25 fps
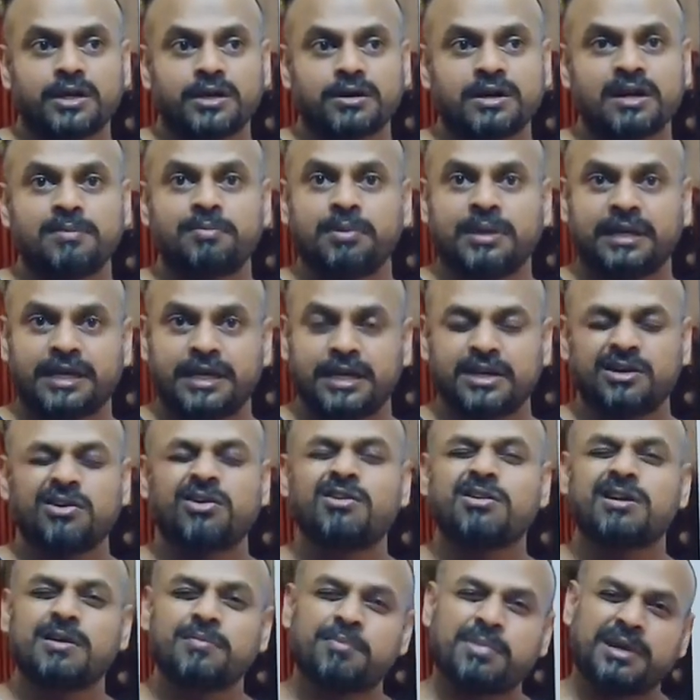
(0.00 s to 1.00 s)
replicate,
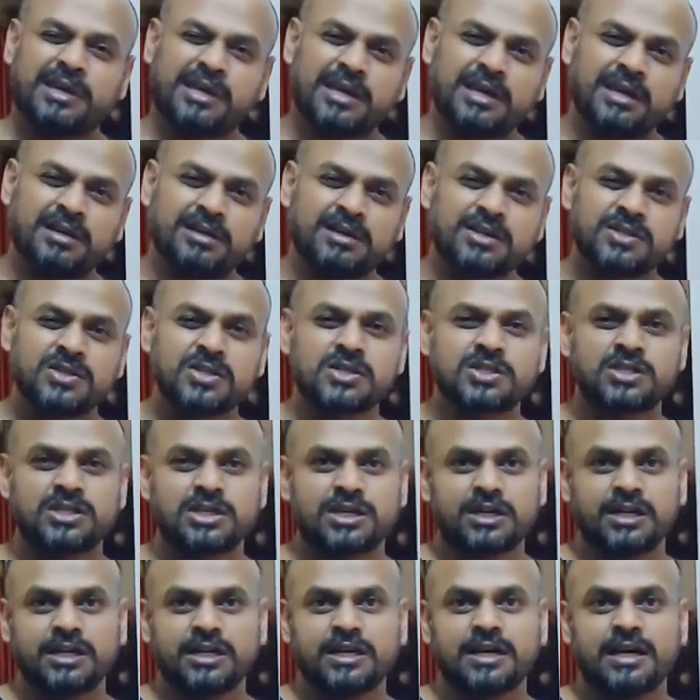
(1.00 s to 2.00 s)
not replicate
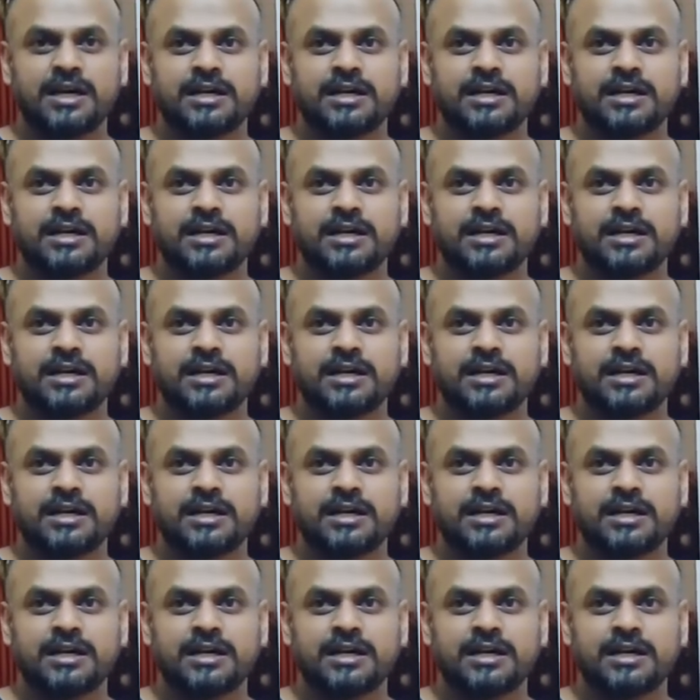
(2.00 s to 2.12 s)
necessarily,